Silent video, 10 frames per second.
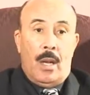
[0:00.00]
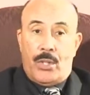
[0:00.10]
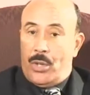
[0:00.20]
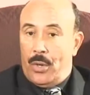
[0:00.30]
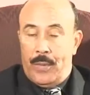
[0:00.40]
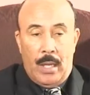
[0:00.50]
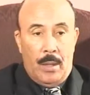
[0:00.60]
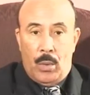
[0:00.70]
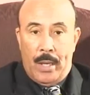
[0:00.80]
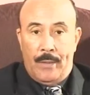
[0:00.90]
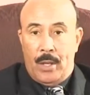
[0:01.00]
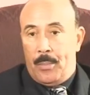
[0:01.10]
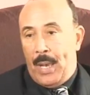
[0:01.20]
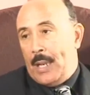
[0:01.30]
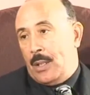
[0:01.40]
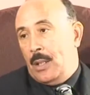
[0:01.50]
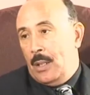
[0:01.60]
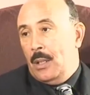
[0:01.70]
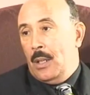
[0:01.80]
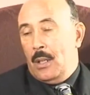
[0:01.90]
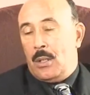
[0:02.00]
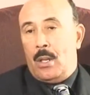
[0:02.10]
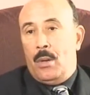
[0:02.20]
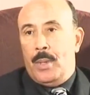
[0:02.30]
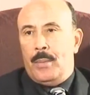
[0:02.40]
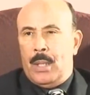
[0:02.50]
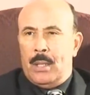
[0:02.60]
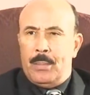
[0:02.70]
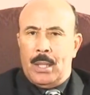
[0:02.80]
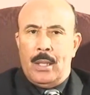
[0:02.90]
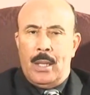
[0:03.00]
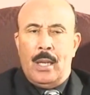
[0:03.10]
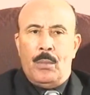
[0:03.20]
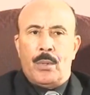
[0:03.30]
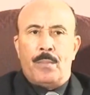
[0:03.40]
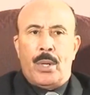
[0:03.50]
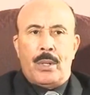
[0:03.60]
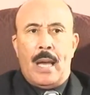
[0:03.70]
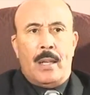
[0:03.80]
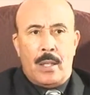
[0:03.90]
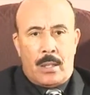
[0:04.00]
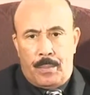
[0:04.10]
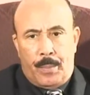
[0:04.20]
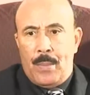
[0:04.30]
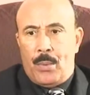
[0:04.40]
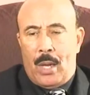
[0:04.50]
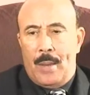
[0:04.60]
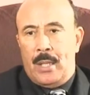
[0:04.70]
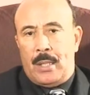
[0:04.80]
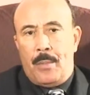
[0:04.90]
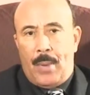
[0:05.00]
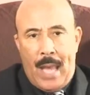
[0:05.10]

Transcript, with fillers: serving in whatever capacity. Yes. So, but it was birthed out of just people coming and saying,